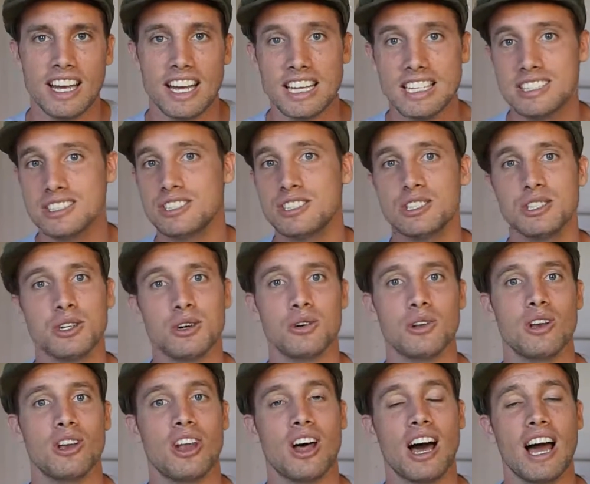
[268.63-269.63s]
into your
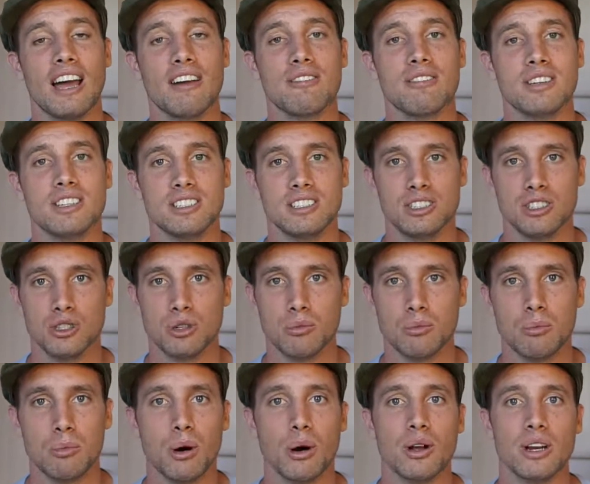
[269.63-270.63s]
life, into your
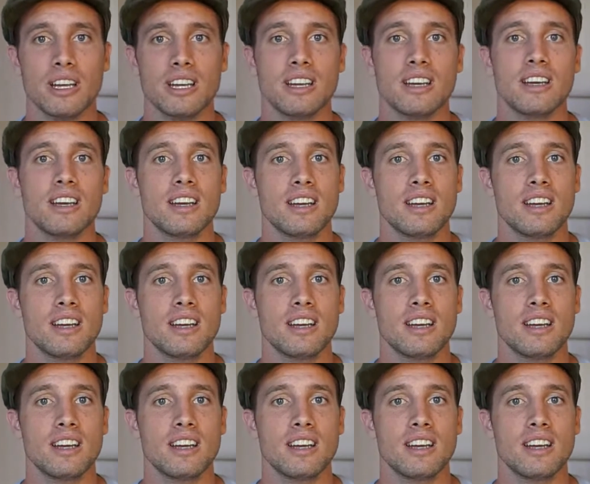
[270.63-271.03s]
body,